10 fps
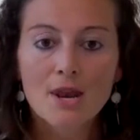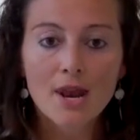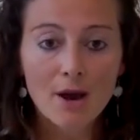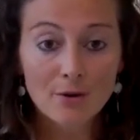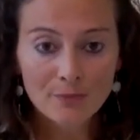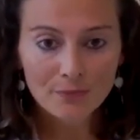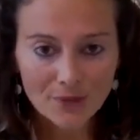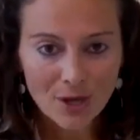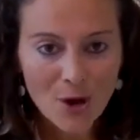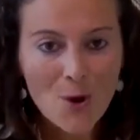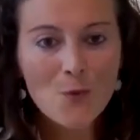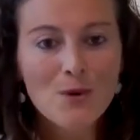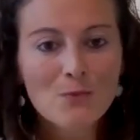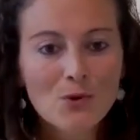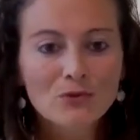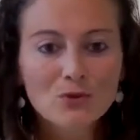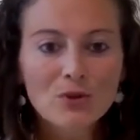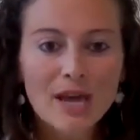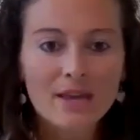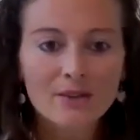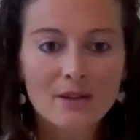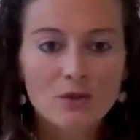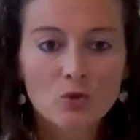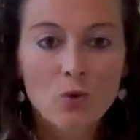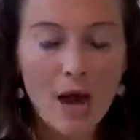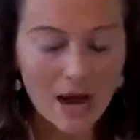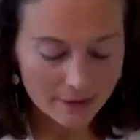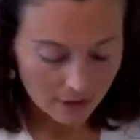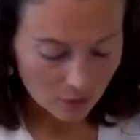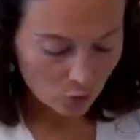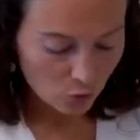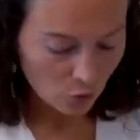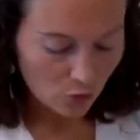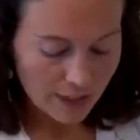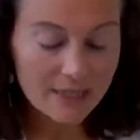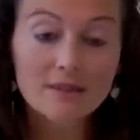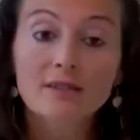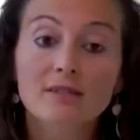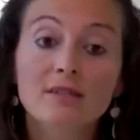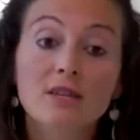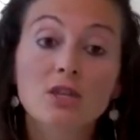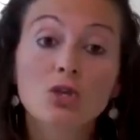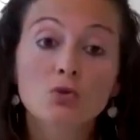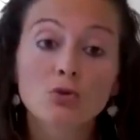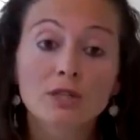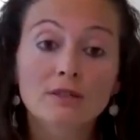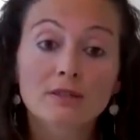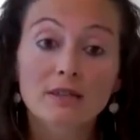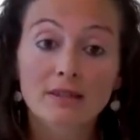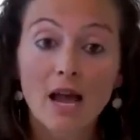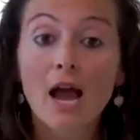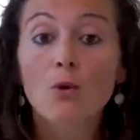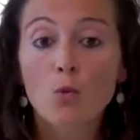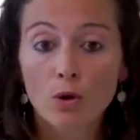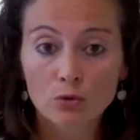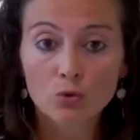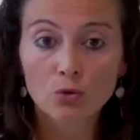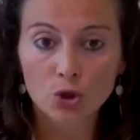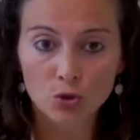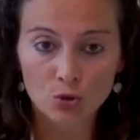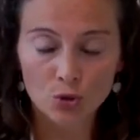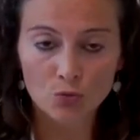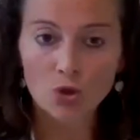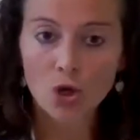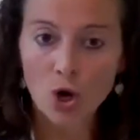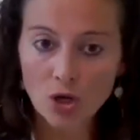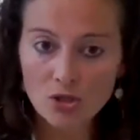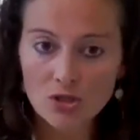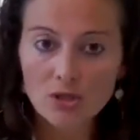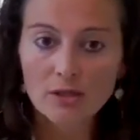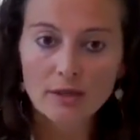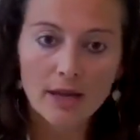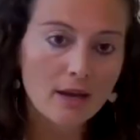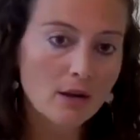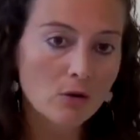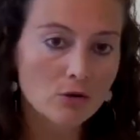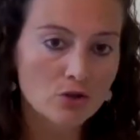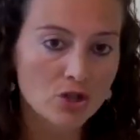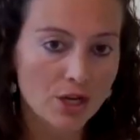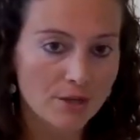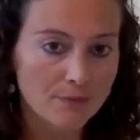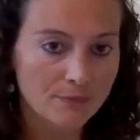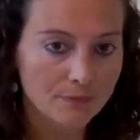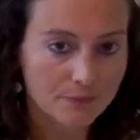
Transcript: Now, we move together to other 2 interesting units that I want to show you, COS and Logos J.